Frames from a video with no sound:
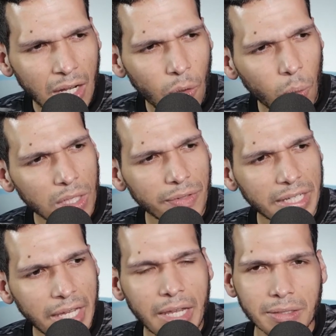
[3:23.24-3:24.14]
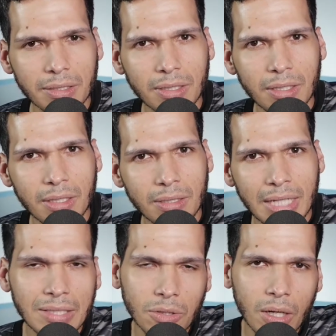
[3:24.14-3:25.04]
what have I gained?
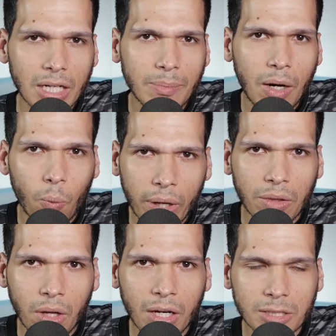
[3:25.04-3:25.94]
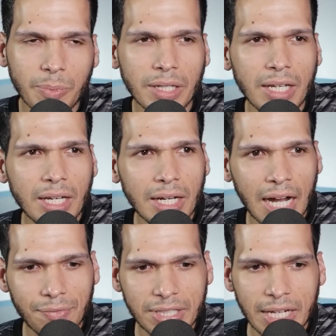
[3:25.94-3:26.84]
Not talking about weight loss, but
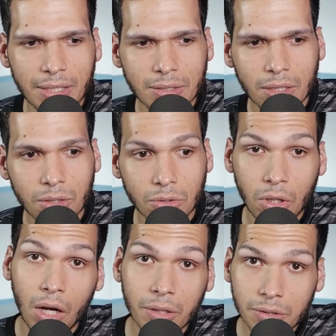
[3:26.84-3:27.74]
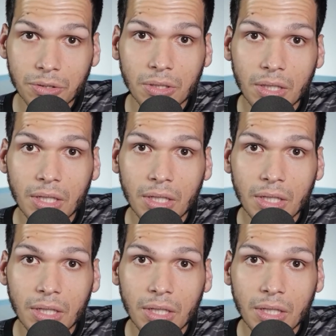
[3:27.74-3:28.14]
I've gained knowledge.